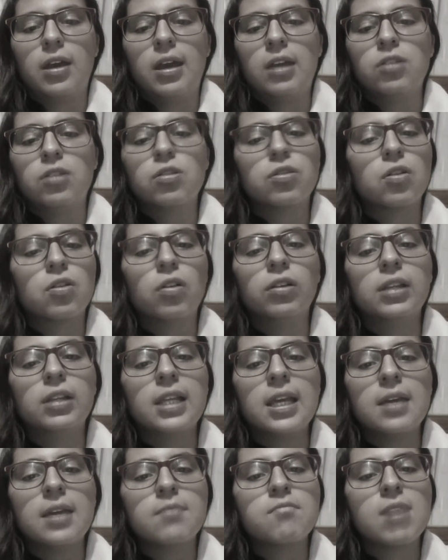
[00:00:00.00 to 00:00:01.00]
not
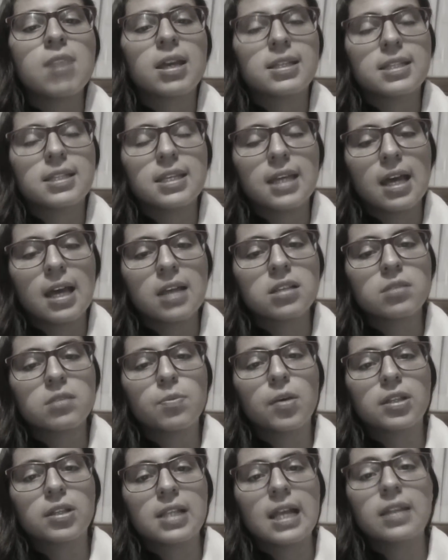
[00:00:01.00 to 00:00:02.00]
only Mexicans
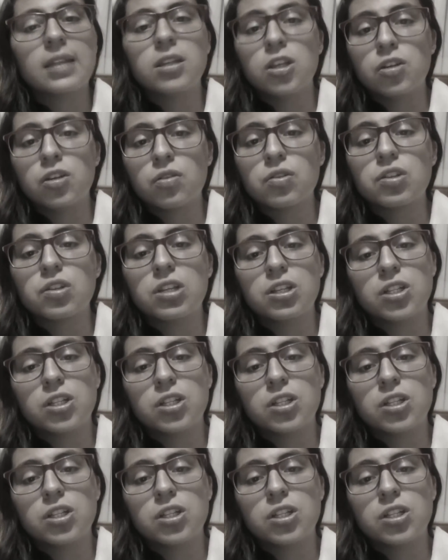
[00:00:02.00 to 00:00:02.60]
but Latinos